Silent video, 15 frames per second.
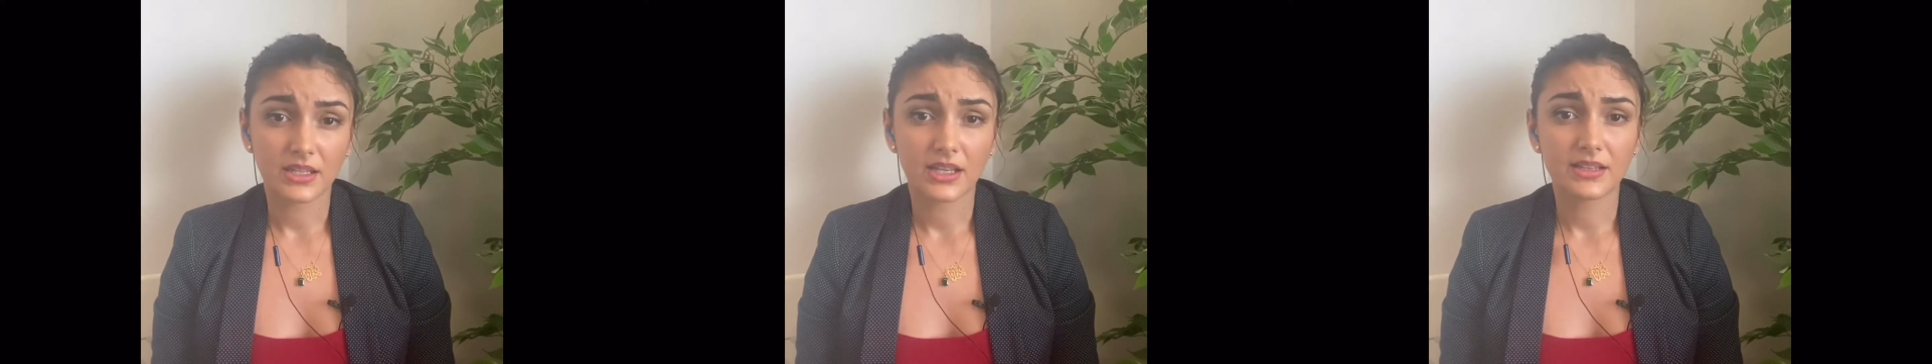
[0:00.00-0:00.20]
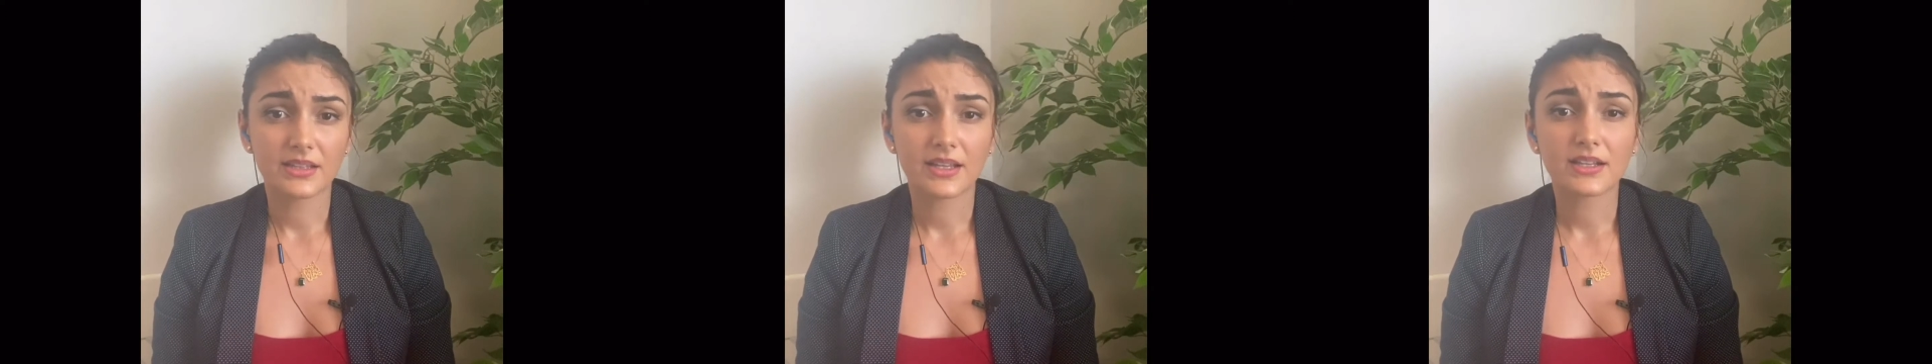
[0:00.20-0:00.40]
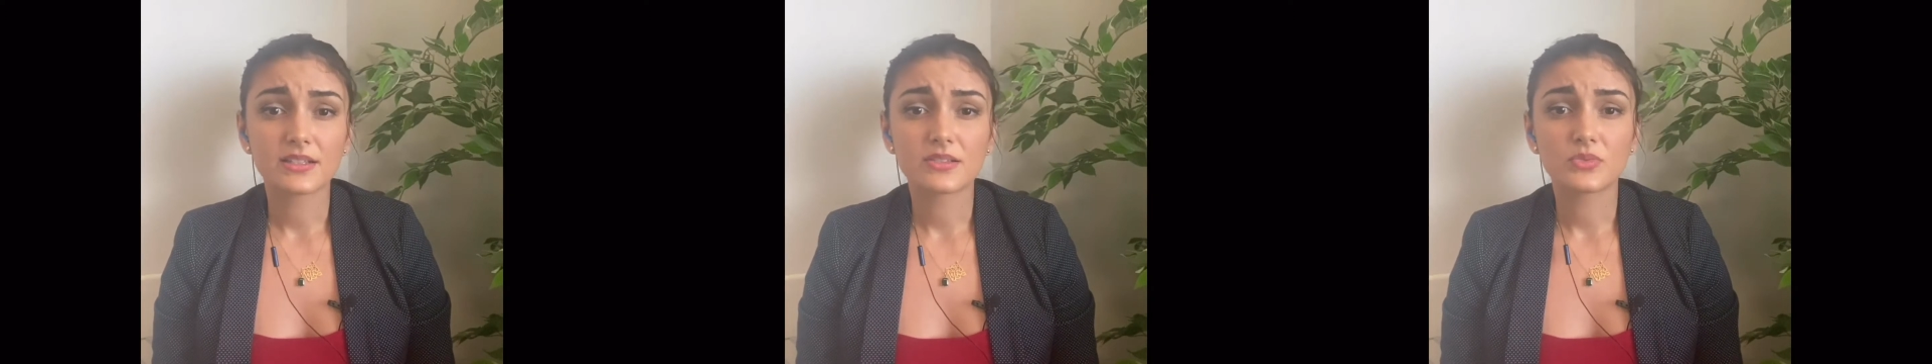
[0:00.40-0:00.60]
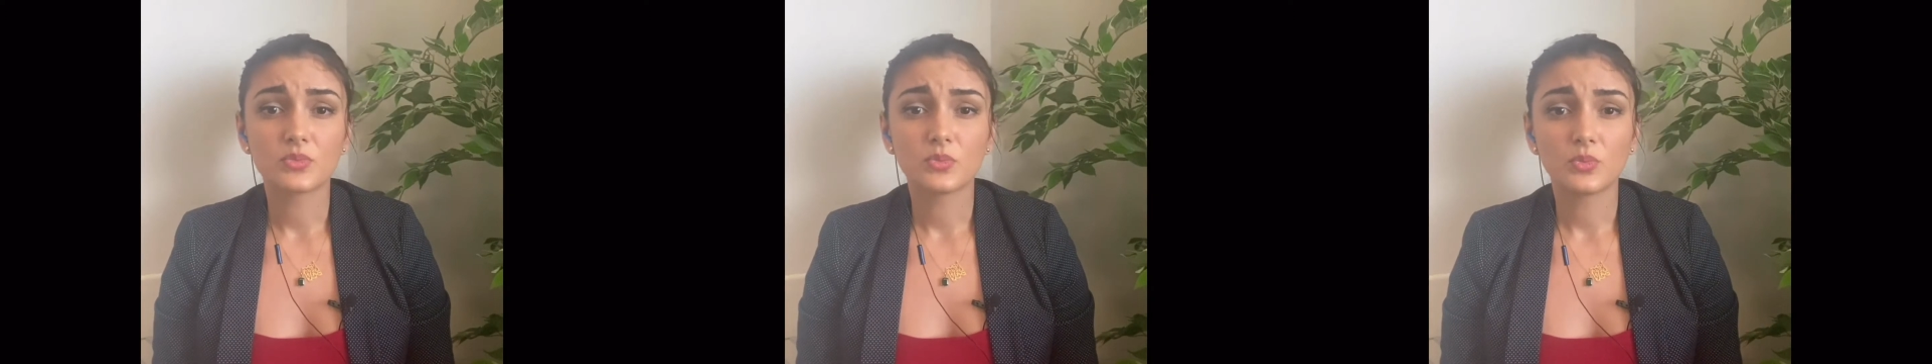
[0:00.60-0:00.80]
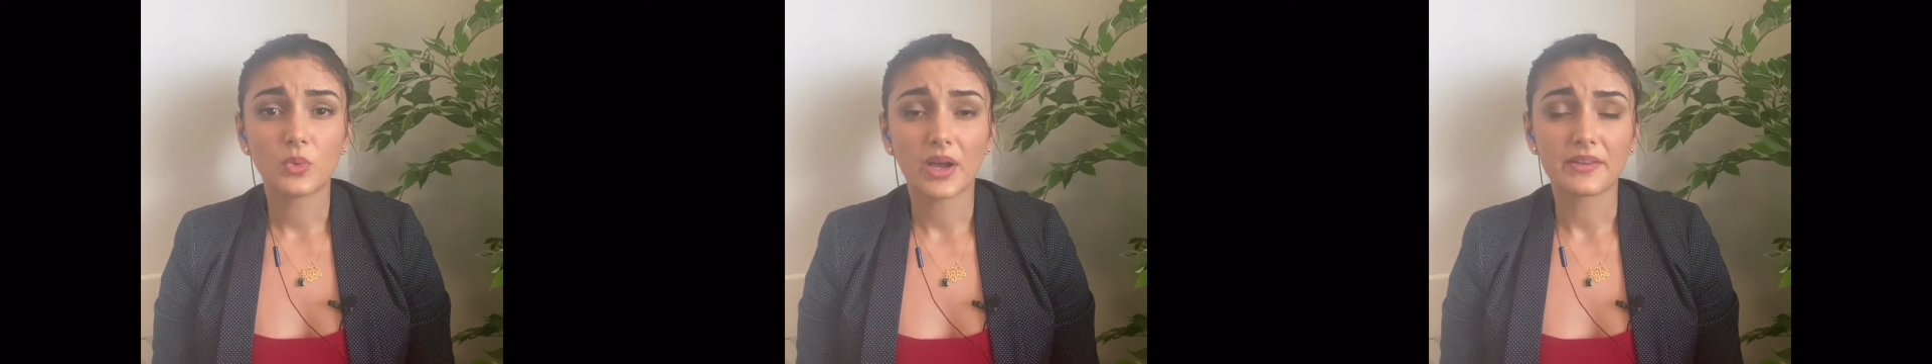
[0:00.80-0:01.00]
And that is,
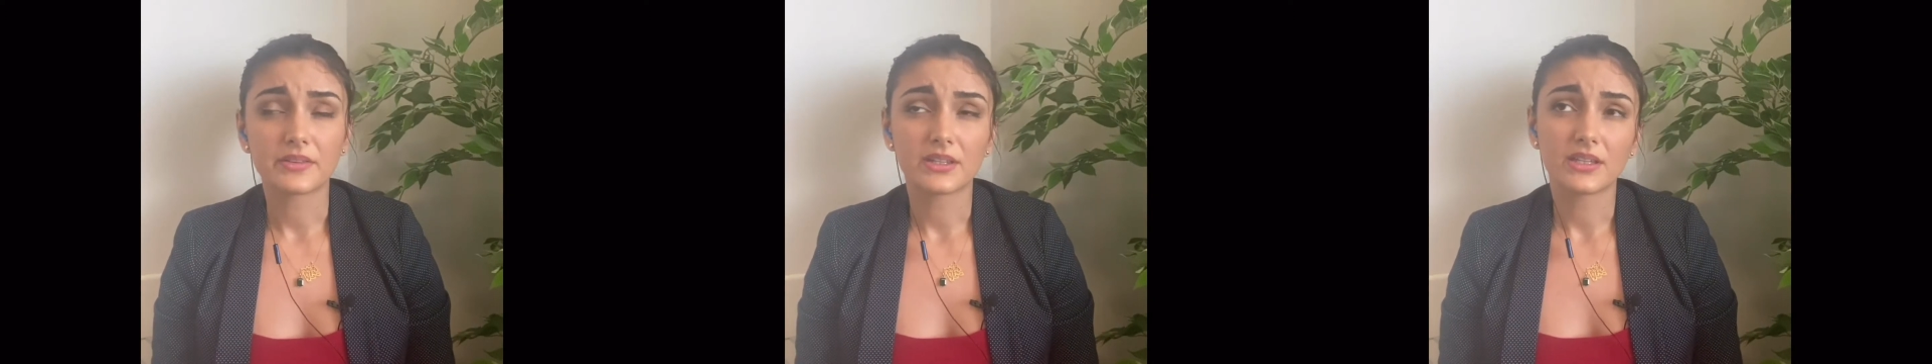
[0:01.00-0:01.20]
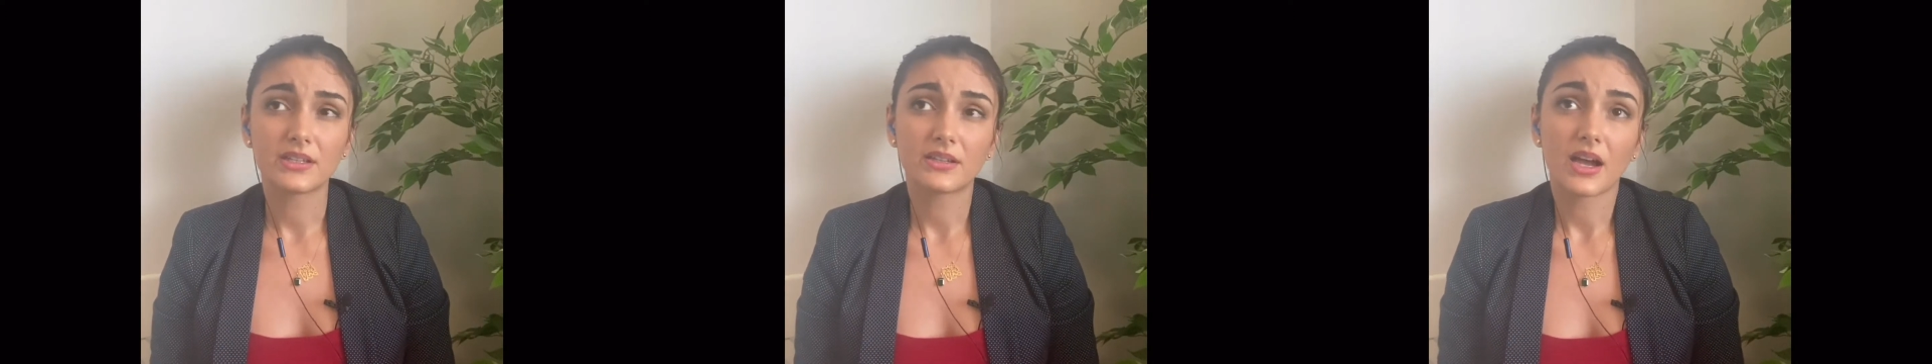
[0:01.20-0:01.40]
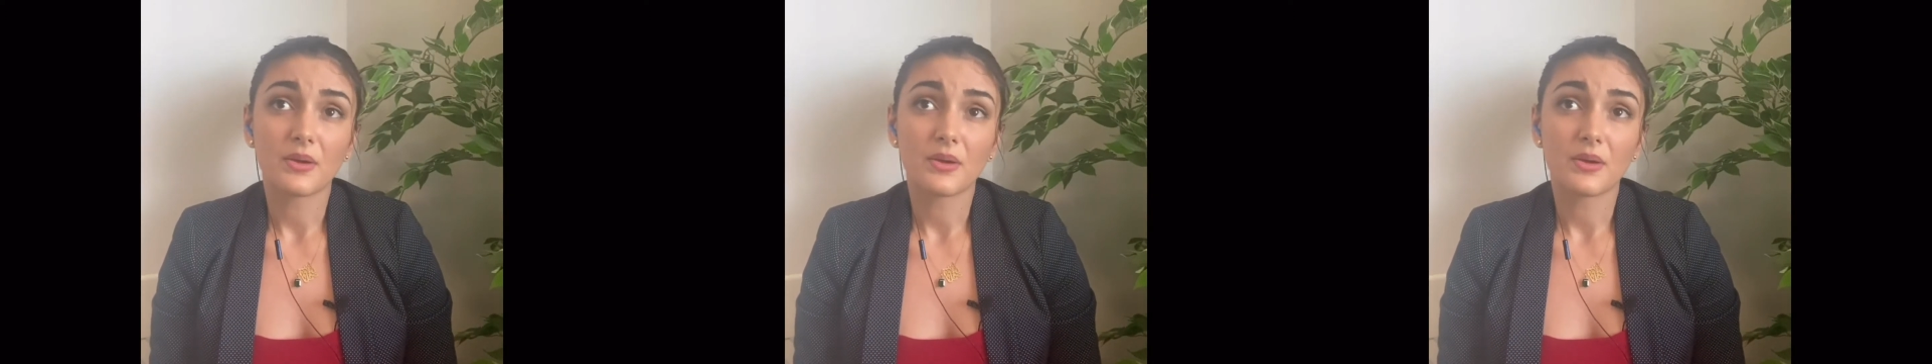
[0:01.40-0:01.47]
I think,